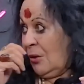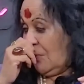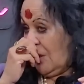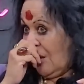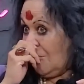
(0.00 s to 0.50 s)

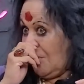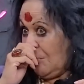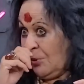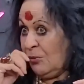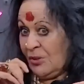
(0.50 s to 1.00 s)
We have
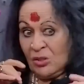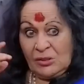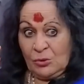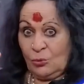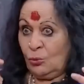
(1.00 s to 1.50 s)
people, we
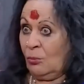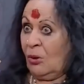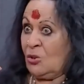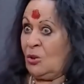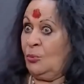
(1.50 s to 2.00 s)
say,
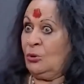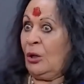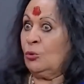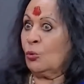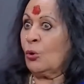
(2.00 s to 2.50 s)

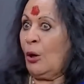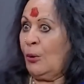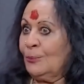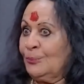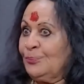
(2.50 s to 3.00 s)
Ashtabhuja
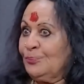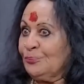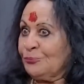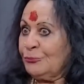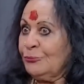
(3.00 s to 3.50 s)
Durga.
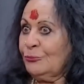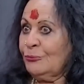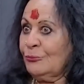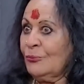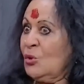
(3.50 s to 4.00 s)

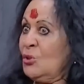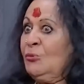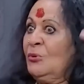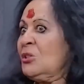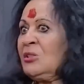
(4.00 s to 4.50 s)

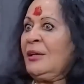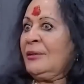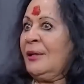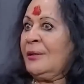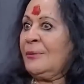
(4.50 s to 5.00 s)
She works
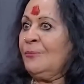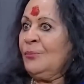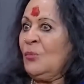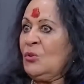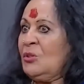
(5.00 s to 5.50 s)
like that.
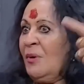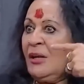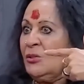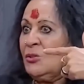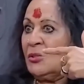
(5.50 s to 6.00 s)
She
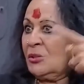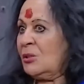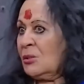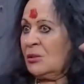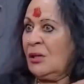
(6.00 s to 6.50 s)
manages
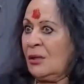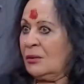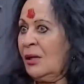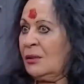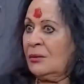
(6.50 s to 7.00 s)
this, that.
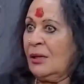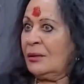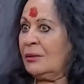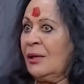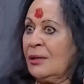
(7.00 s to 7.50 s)

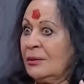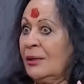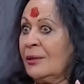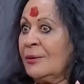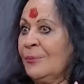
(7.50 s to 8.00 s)

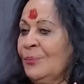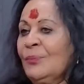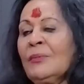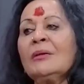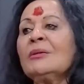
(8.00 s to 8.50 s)

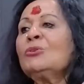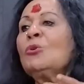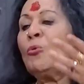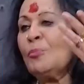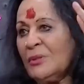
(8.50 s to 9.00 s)
The
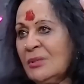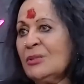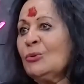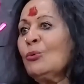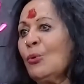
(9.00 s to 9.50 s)

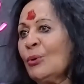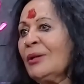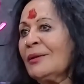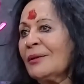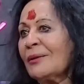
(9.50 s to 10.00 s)
Draupadi to kaun
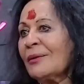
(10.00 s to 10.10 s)
hai?